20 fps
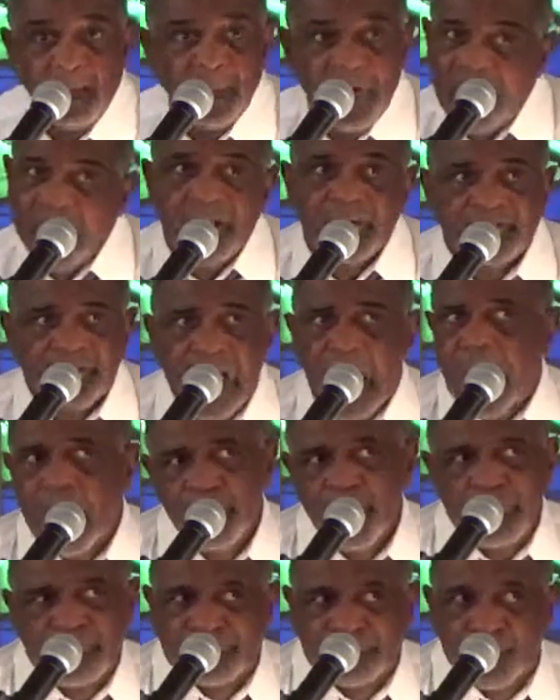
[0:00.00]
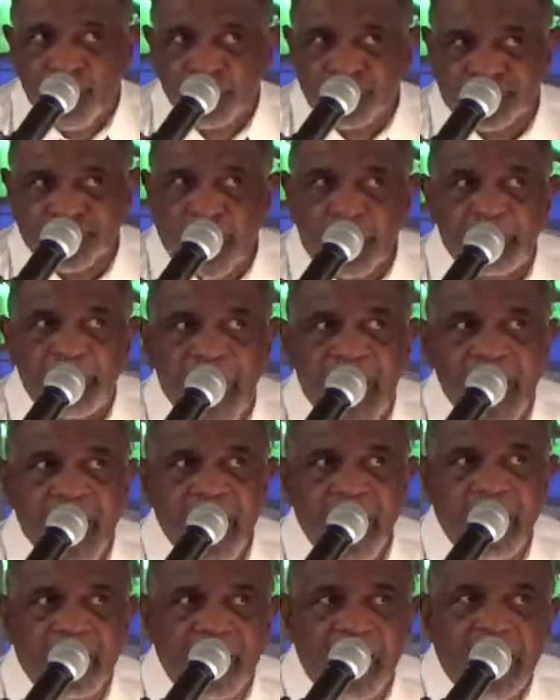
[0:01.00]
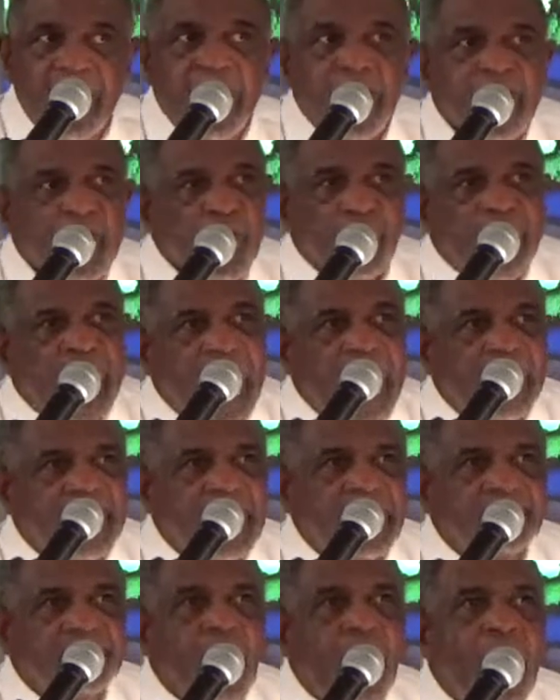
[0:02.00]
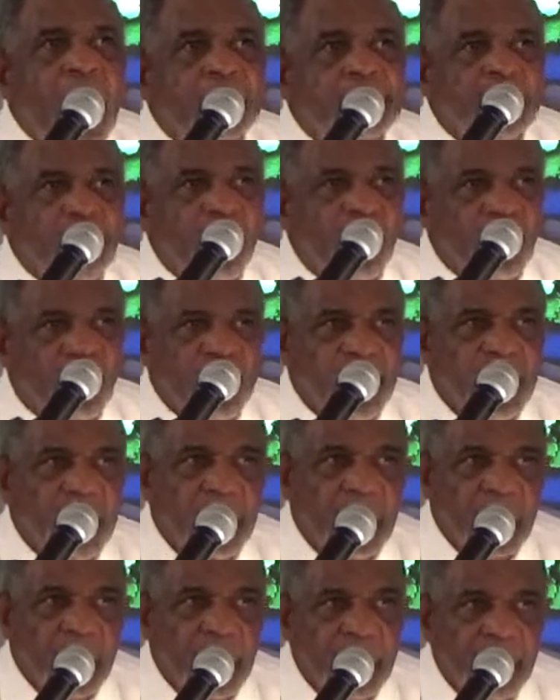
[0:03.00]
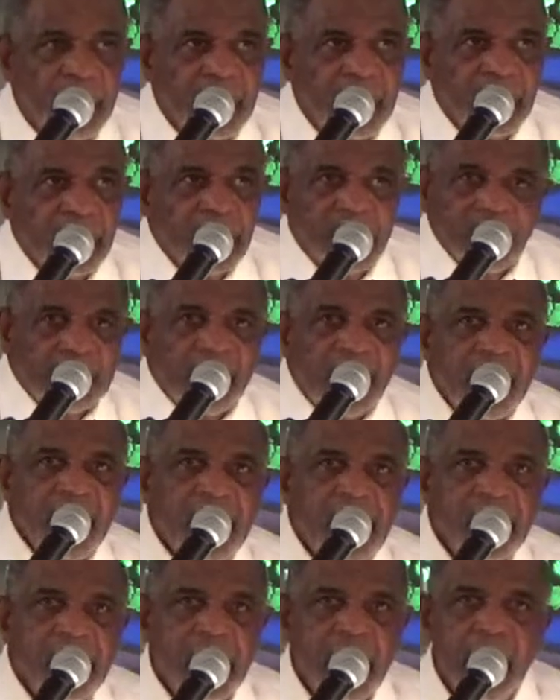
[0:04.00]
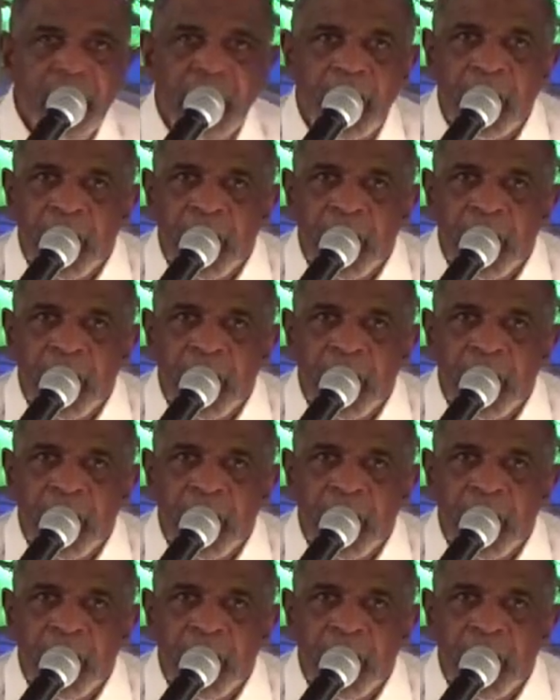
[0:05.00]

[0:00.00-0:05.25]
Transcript: Anytime your fruits are bad, you can't give God glory. Look at here.